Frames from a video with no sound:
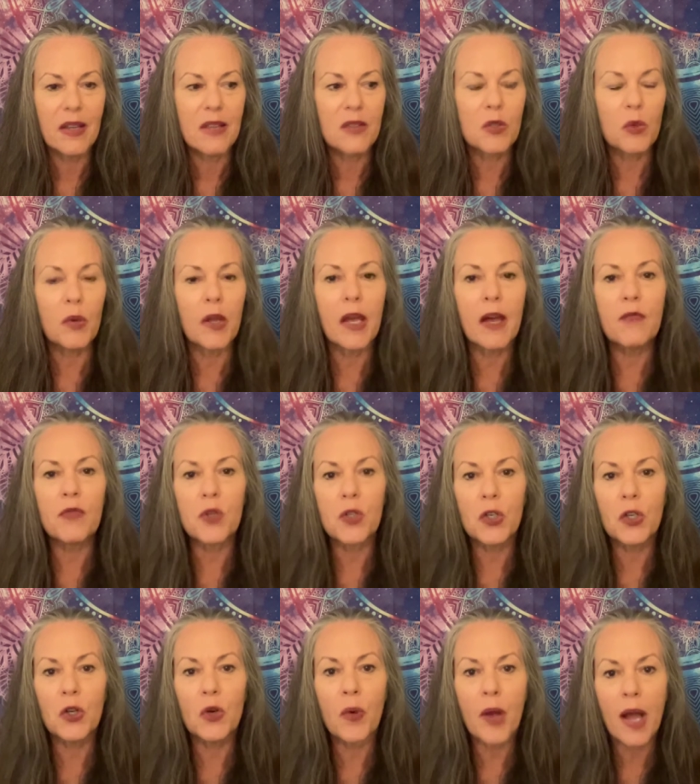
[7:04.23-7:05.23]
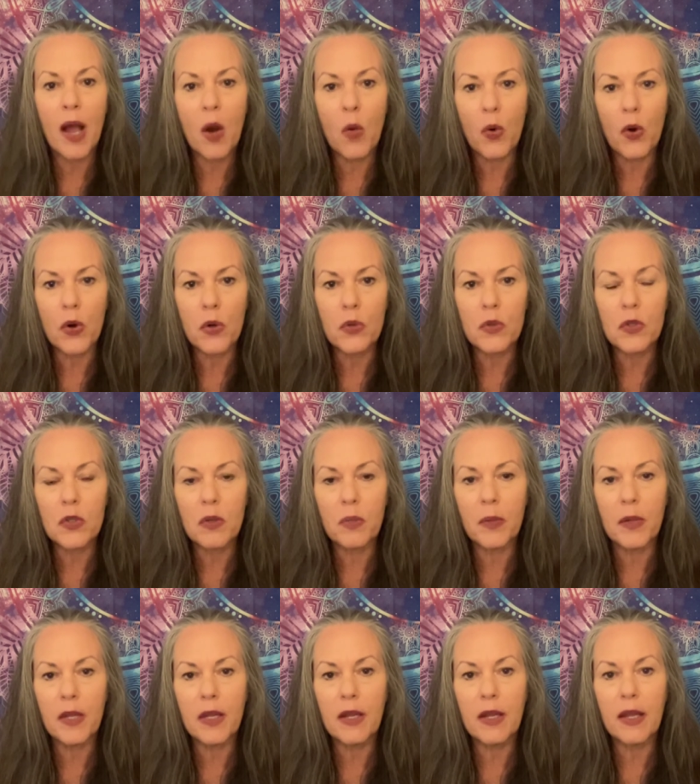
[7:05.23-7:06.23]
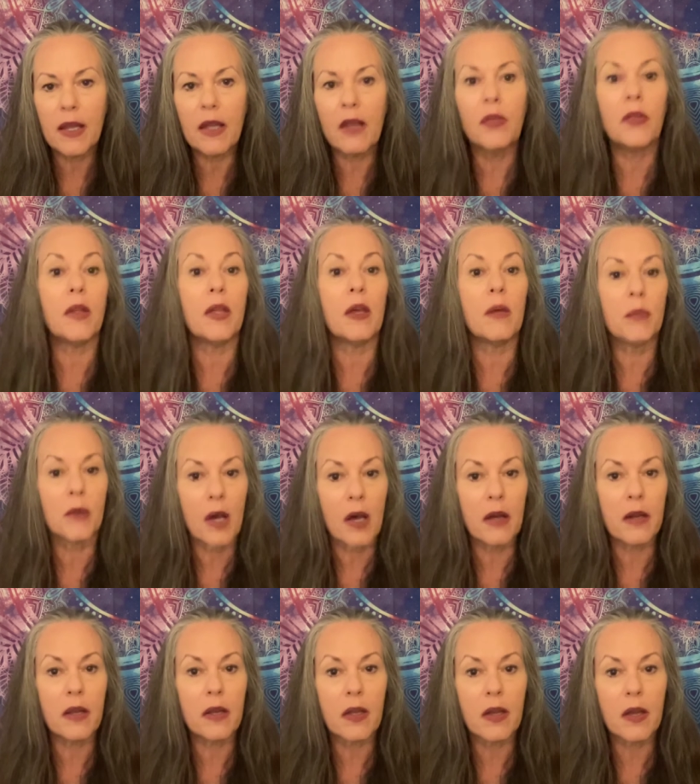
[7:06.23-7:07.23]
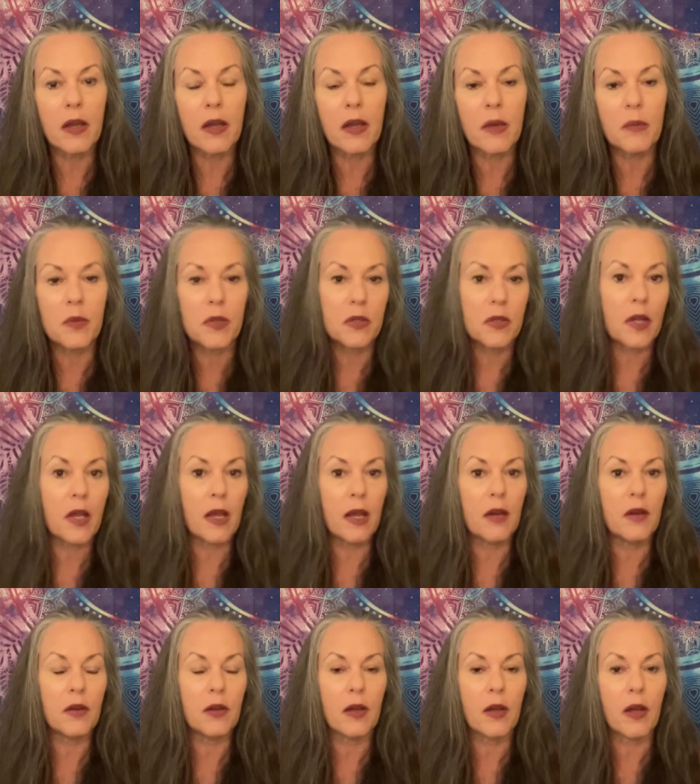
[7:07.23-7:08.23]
So we have two hours to be in the hypnotic um, state.